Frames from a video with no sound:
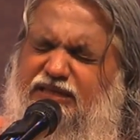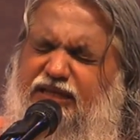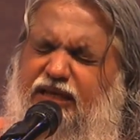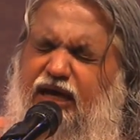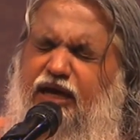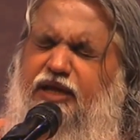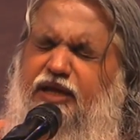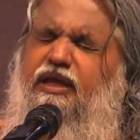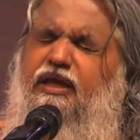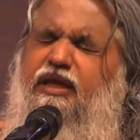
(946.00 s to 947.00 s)
that I
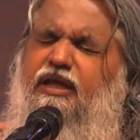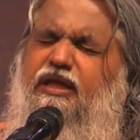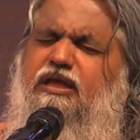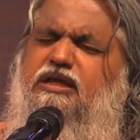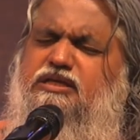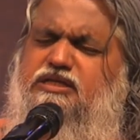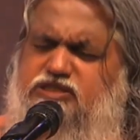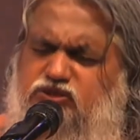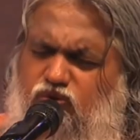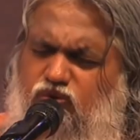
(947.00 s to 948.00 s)

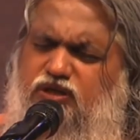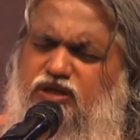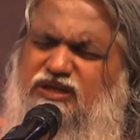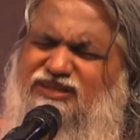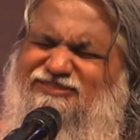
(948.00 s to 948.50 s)
restore her